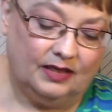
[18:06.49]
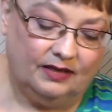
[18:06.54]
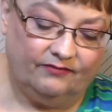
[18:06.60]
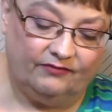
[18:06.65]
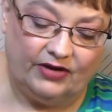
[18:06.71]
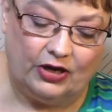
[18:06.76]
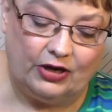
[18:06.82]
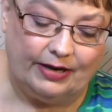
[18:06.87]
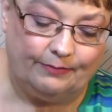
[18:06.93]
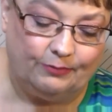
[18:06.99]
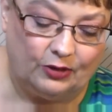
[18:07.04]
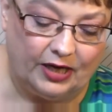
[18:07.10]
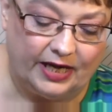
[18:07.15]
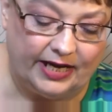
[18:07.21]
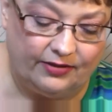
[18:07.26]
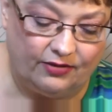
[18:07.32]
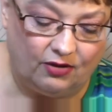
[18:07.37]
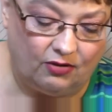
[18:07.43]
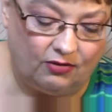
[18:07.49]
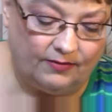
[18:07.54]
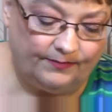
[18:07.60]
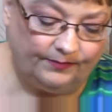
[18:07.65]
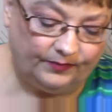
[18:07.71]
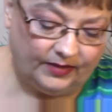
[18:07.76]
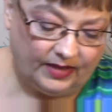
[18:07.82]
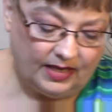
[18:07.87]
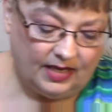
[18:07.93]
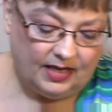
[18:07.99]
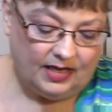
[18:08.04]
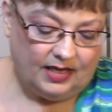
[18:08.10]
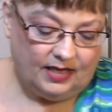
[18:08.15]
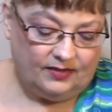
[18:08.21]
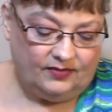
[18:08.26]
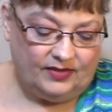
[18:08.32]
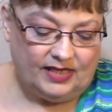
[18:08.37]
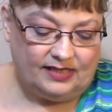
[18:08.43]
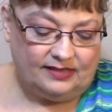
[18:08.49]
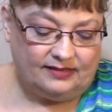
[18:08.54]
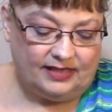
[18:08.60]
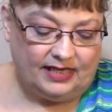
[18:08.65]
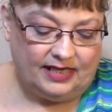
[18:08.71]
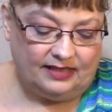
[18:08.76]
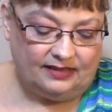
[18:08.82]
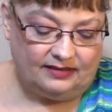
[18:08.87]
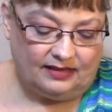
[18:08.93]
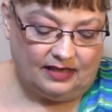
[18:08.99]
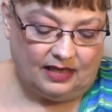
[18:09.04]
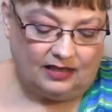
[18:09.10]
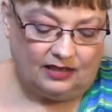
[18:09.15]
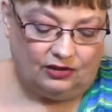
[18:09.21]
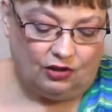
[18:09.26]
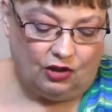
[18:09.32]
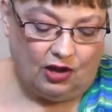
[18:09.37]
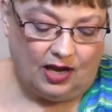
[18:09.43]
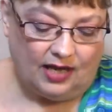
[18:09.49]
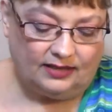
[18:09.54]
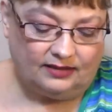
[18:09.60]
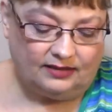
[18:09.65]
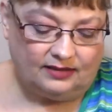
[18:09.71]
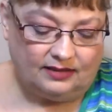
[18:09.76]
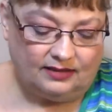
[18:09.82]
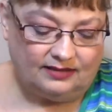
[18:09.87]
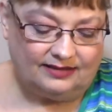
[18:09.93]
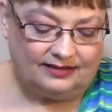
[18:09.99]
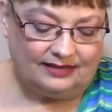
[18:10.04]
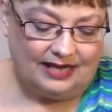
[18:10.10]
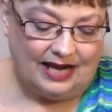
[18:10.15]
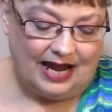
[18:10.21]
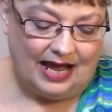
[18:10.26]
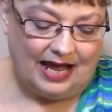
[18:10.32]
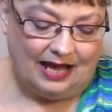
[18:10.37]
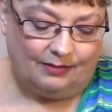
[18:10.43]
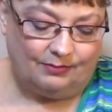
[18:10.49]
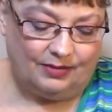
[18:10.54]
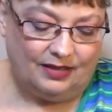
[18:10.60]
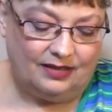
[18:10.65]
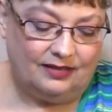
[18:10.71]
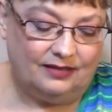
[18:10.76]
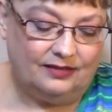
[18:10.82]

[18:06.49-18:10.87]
Very pretty, though. This is a Gloss Snob.